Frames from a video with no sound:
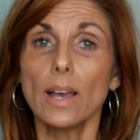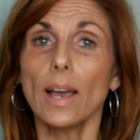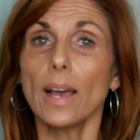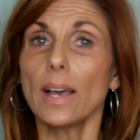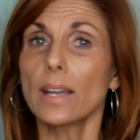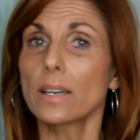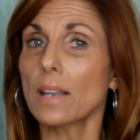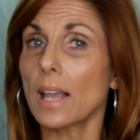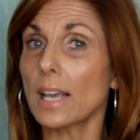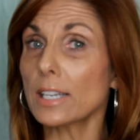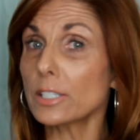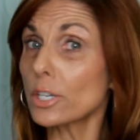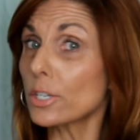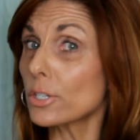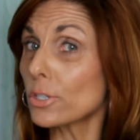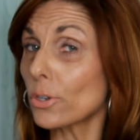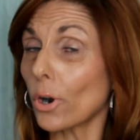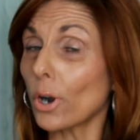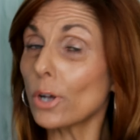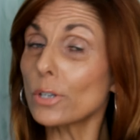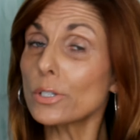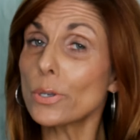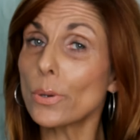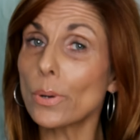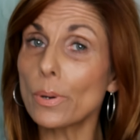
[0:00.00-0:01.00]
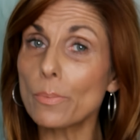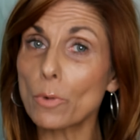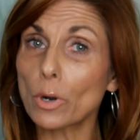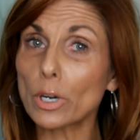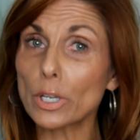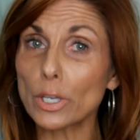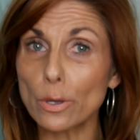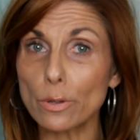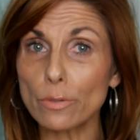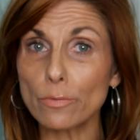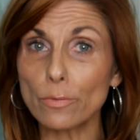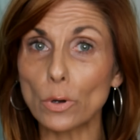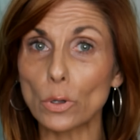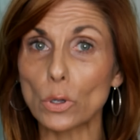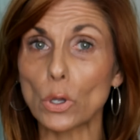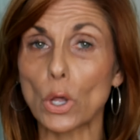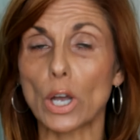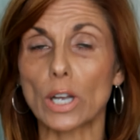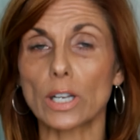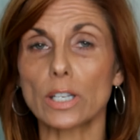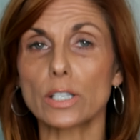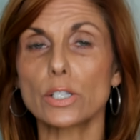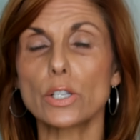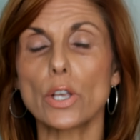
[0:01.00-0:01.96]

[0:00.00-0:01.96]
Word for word: And lashes are also a more youthful look.